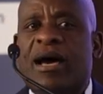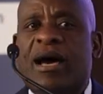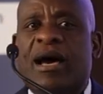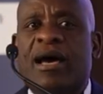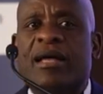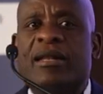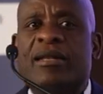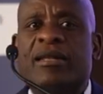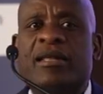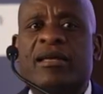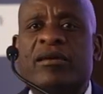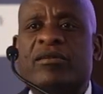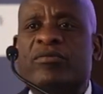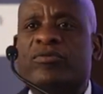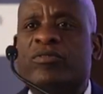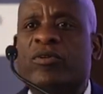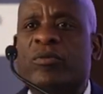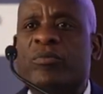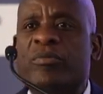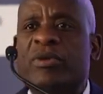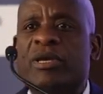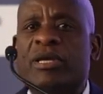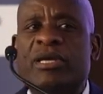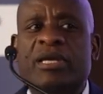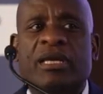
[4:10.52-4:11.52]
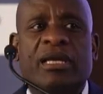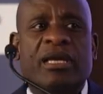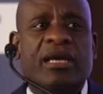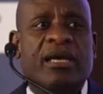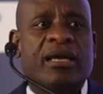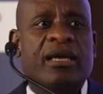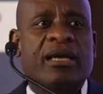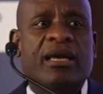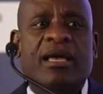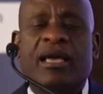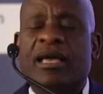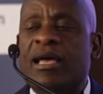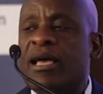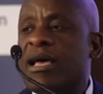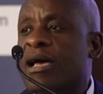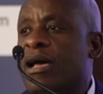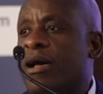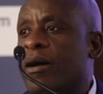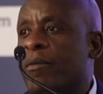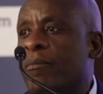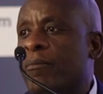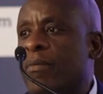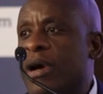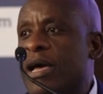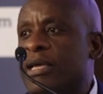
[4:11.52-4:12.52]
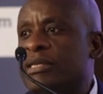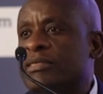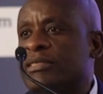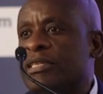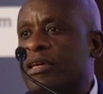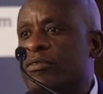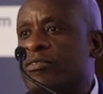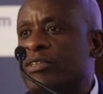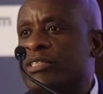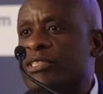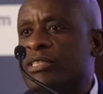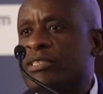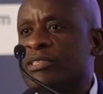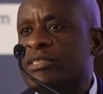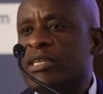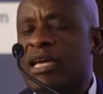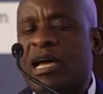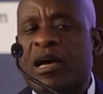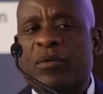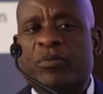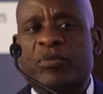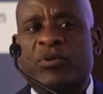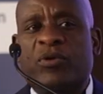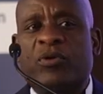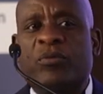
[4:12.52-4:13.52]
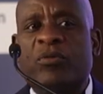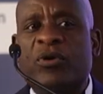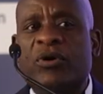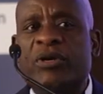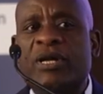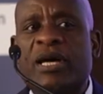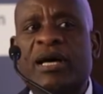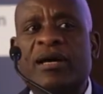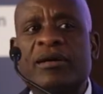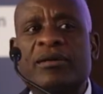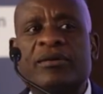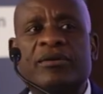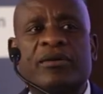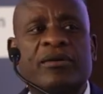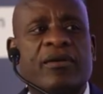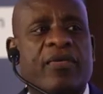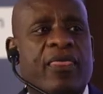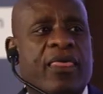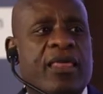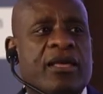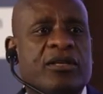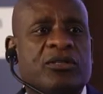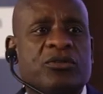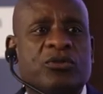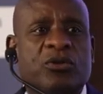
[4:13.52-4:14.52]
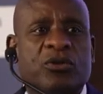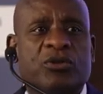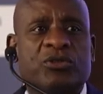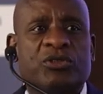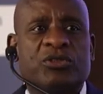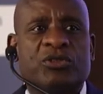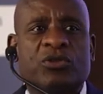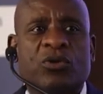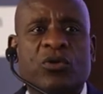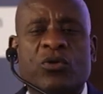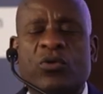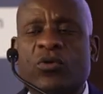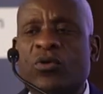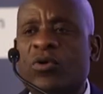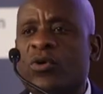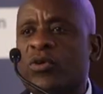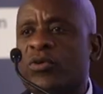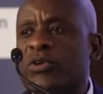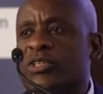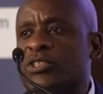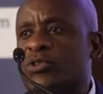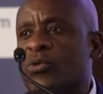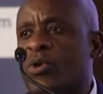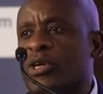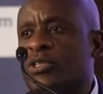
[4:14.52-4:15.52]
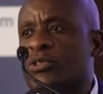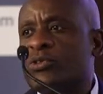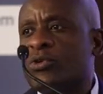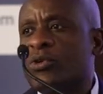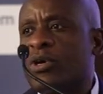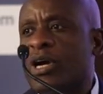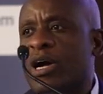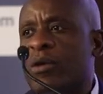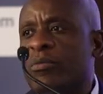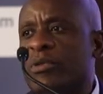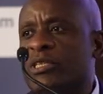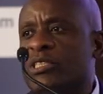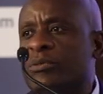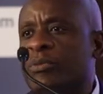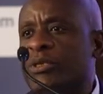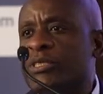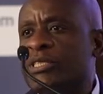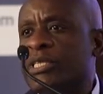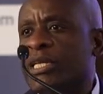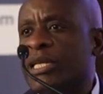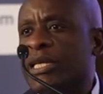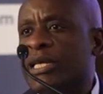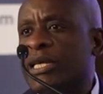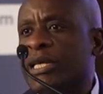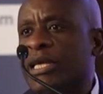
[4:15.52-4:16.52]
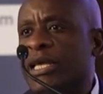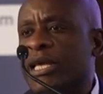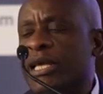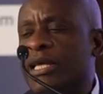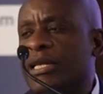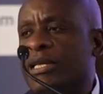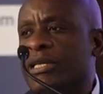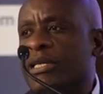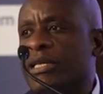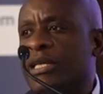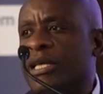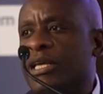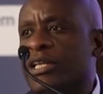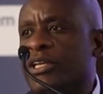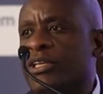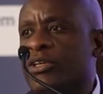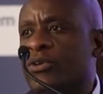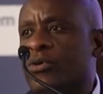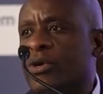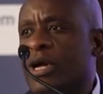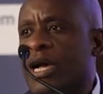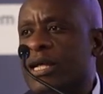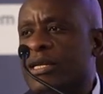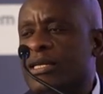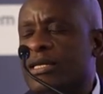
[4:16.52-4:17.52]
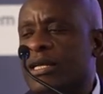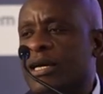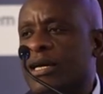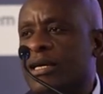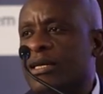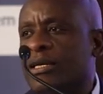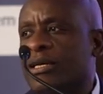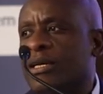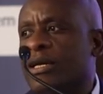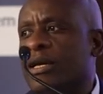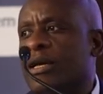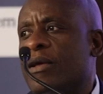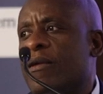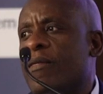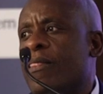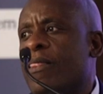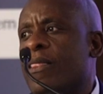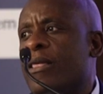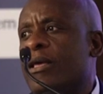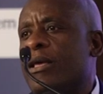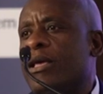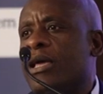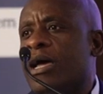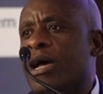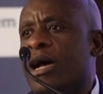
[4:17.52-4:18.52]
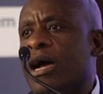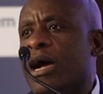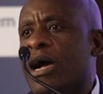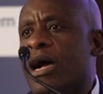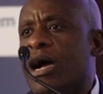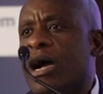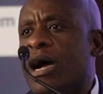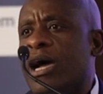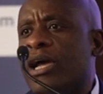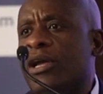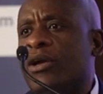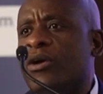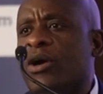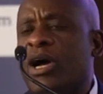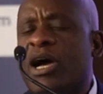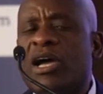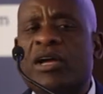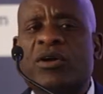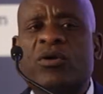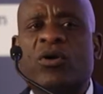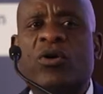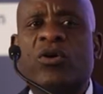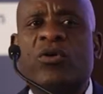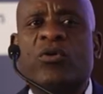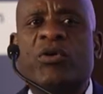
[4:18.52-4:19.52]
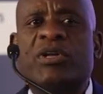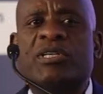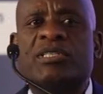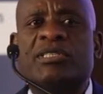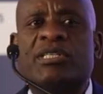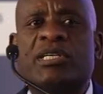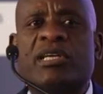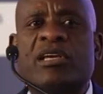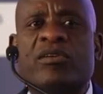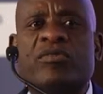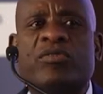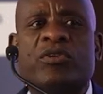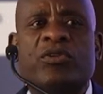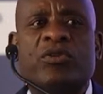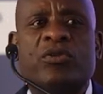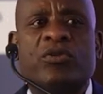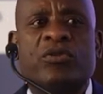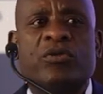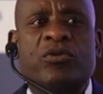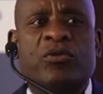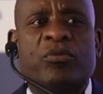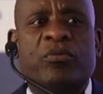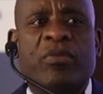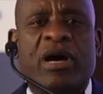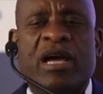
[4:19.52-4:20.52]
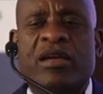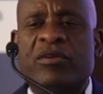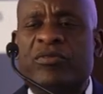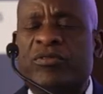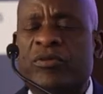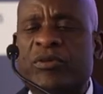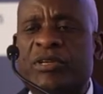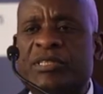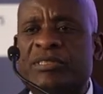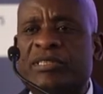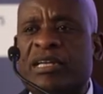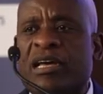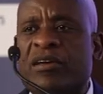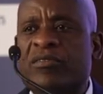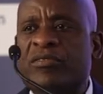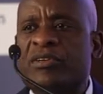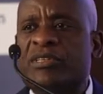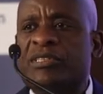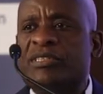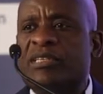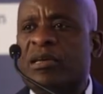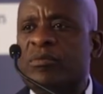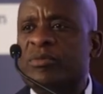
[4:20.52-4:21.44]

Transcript: And for me, my services are pro bono. Those who always want to come, especially in Uganda, I always give you my free service.